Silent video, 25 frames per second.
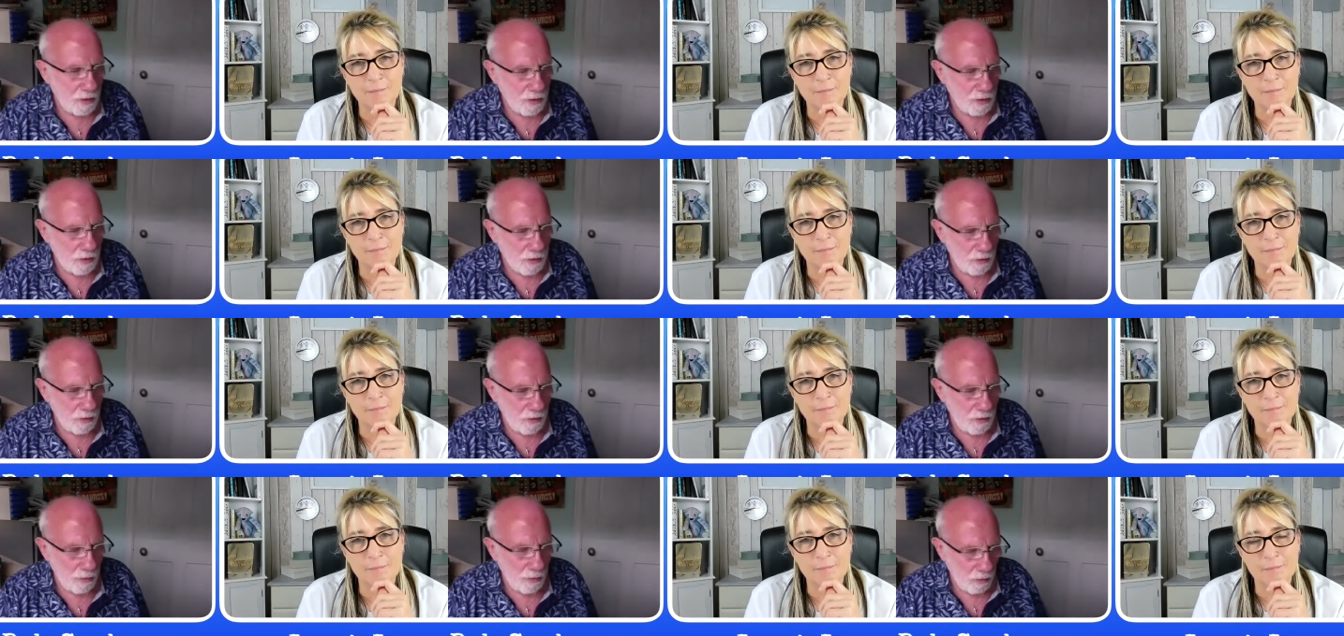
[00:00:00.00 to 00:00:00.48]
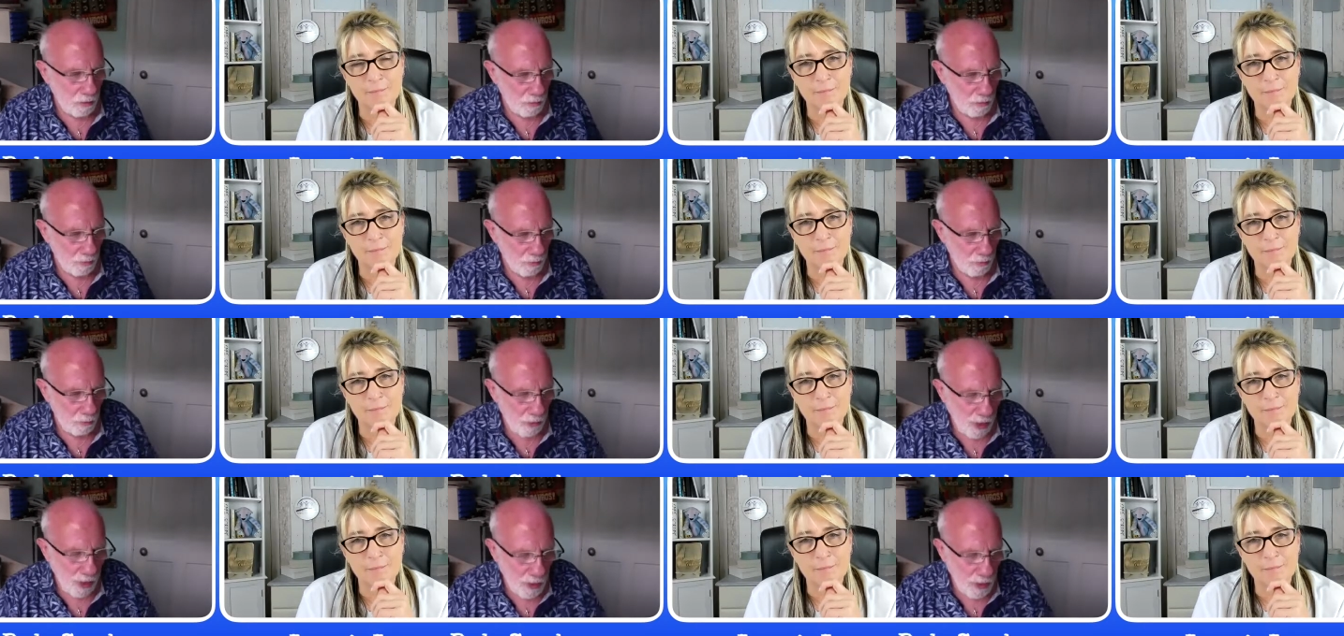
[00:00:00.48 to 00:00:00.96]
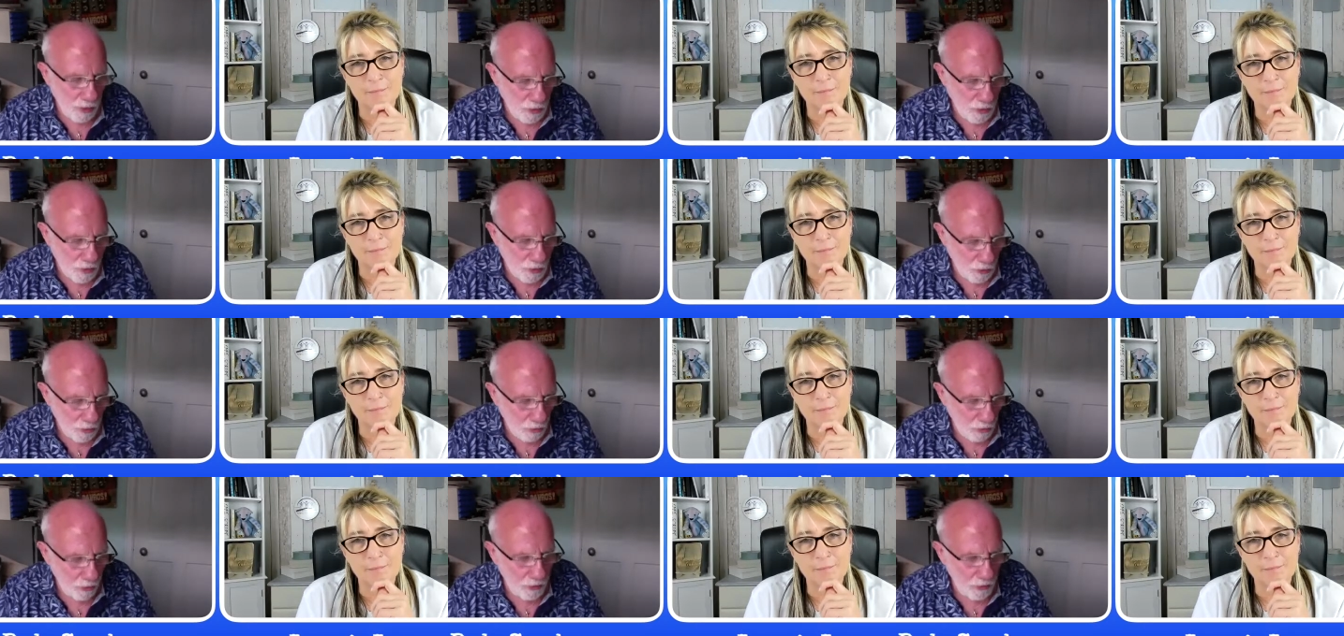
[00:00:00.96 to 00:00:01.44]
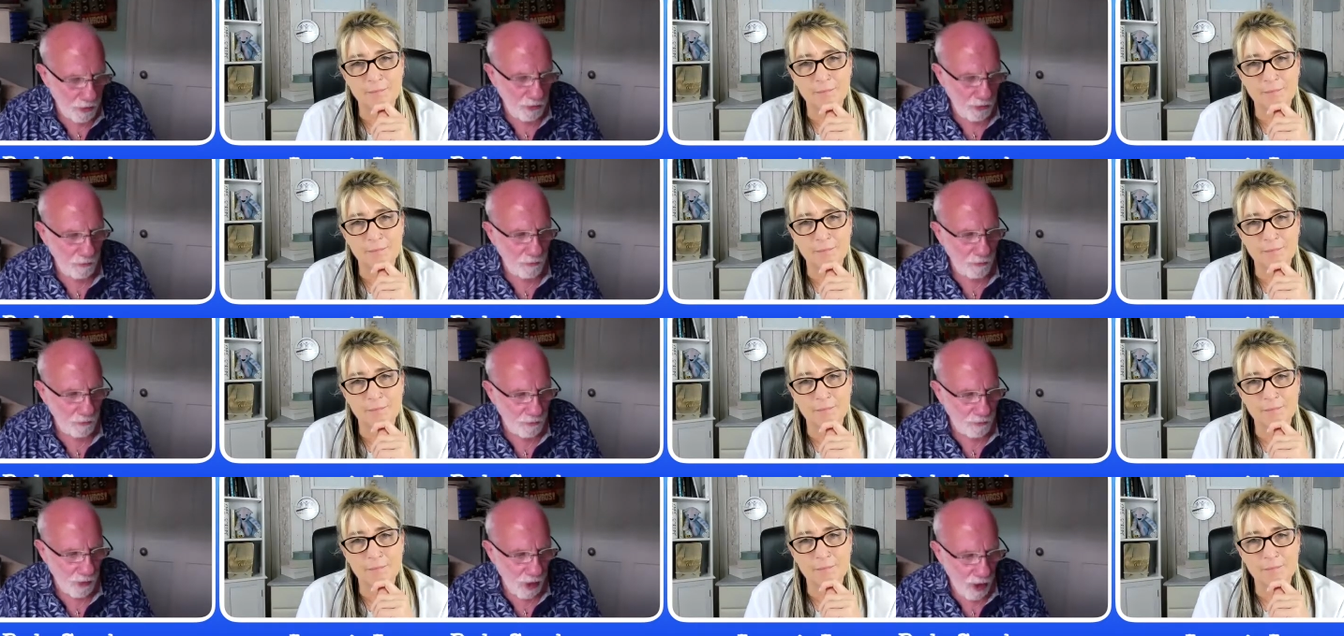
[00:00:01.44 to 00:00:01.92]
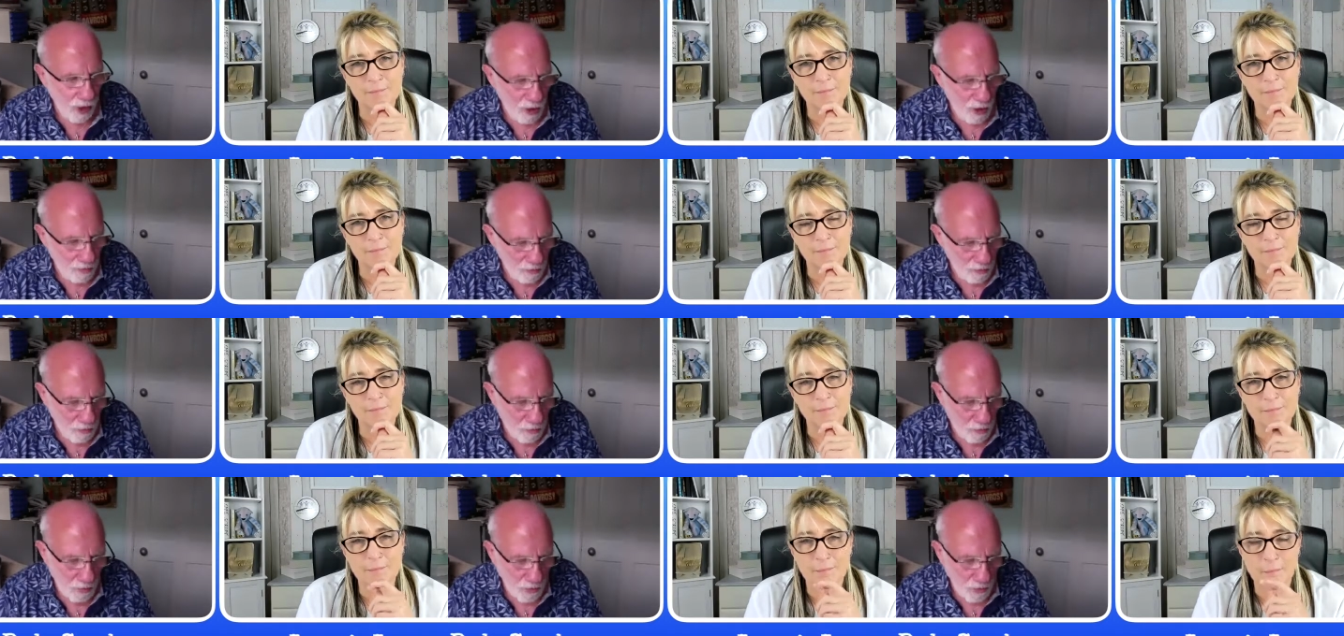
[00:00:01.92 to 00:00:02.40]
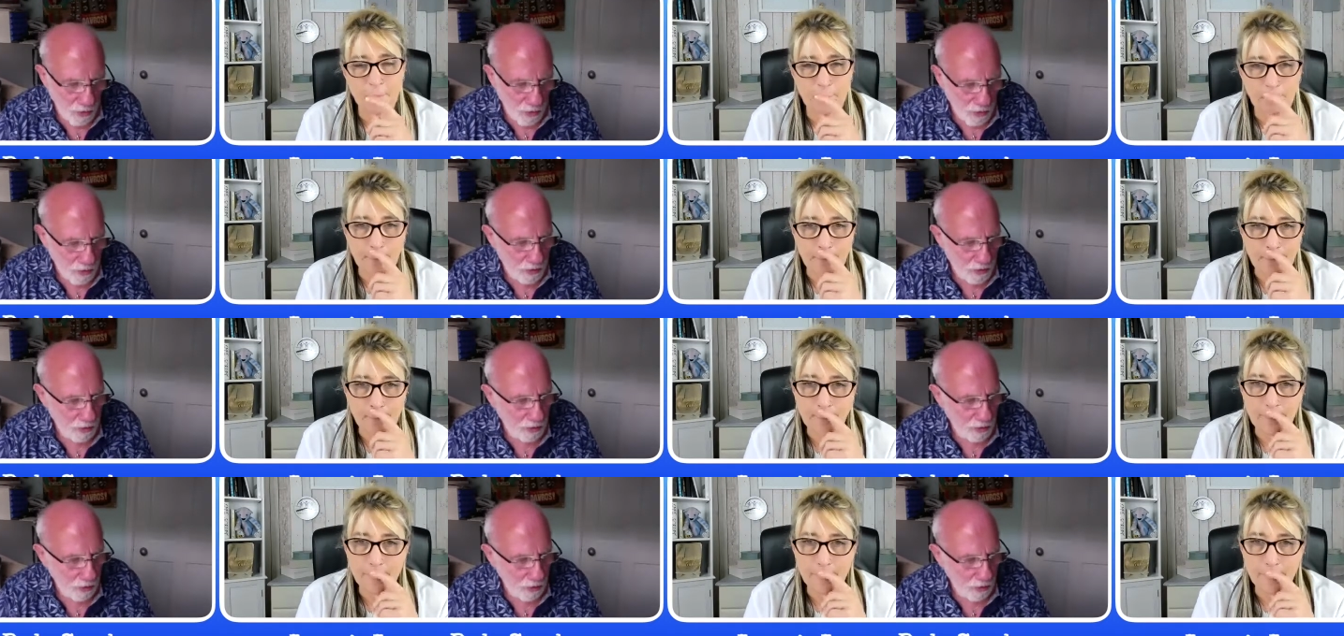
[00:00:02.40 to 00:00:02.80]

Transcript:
Speaker 1: to make sure the environment,